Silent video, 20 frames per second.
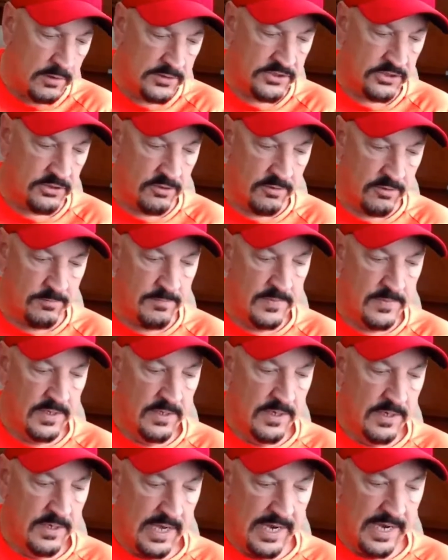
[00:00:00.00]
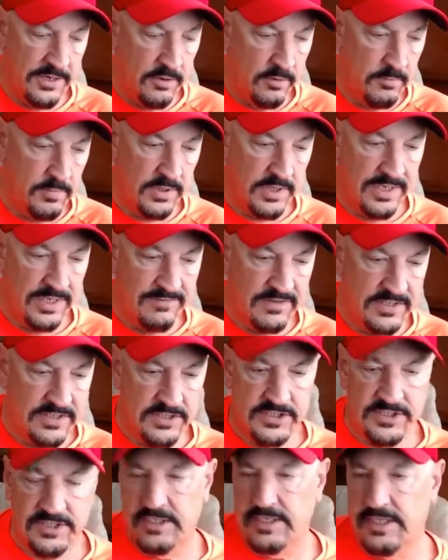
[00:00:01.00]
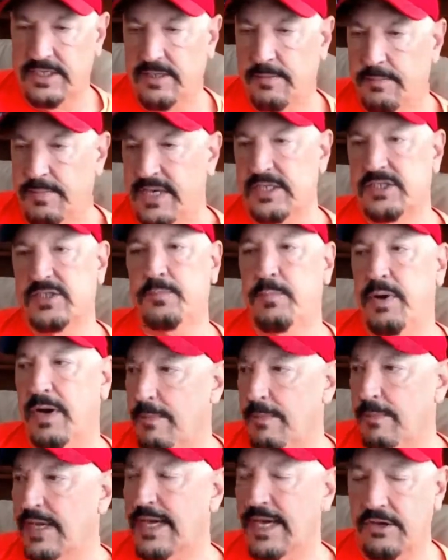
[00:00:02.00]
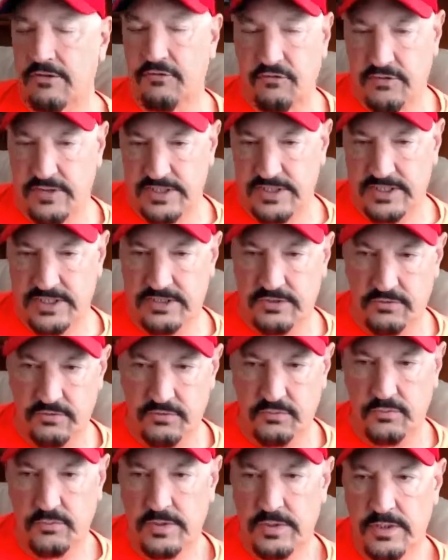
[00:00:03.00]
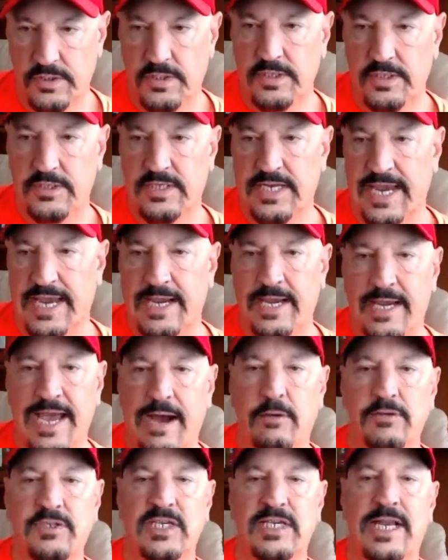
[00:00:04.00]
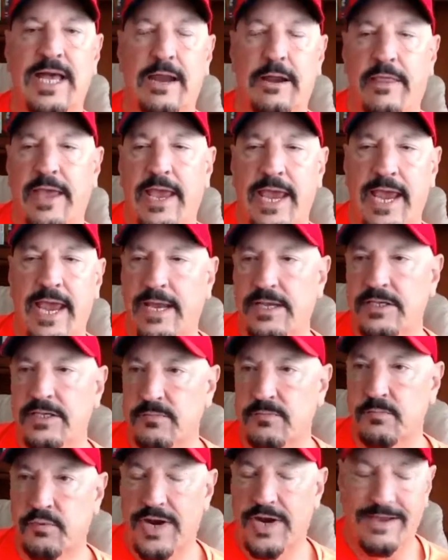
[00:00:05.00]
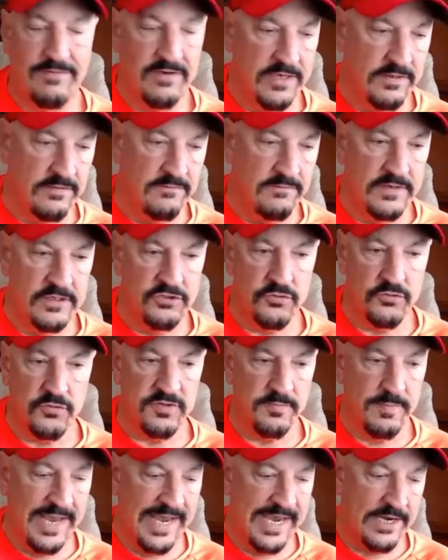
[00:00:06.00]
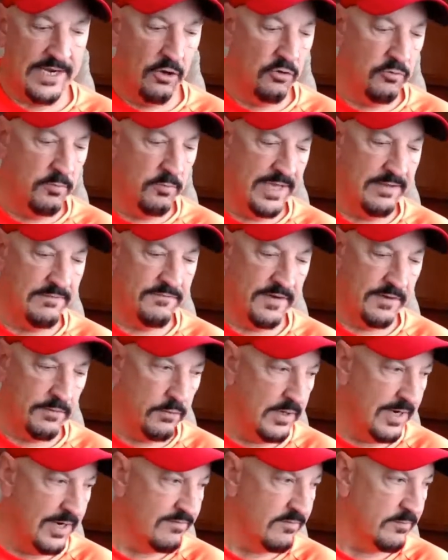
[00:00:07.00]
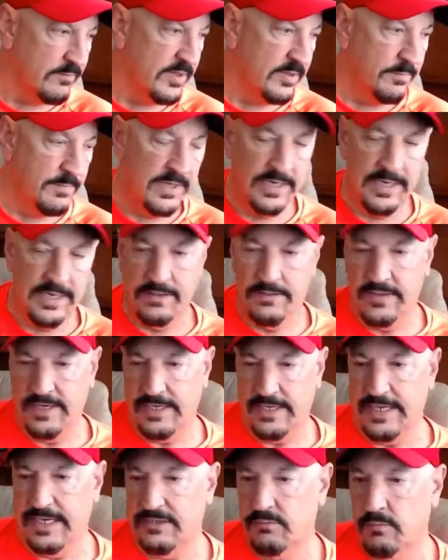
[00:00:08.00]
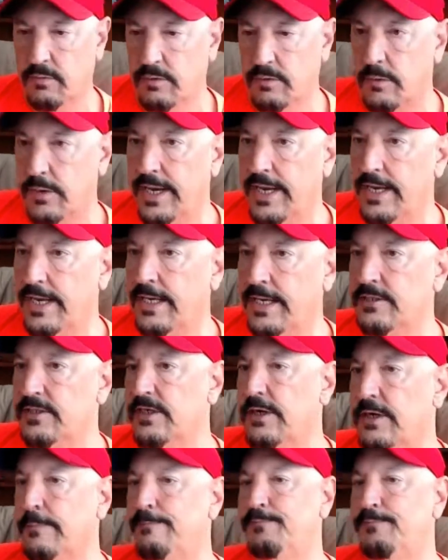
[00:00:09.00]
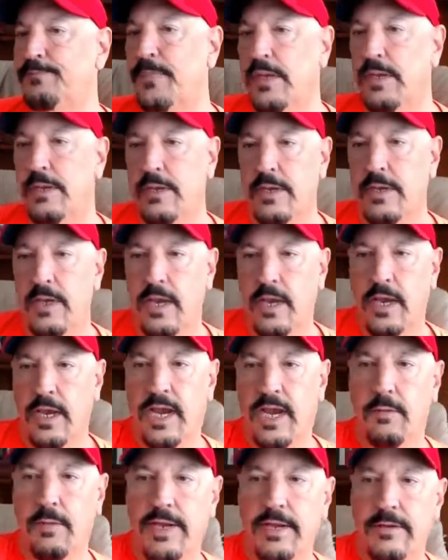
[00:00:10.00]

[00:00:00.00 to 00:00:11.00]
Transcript: term, I don't believe it's in the best public interest to take housing out of the hands of private individuals and make it owned by the federal government. But I think that's where we're heading. So, anyway,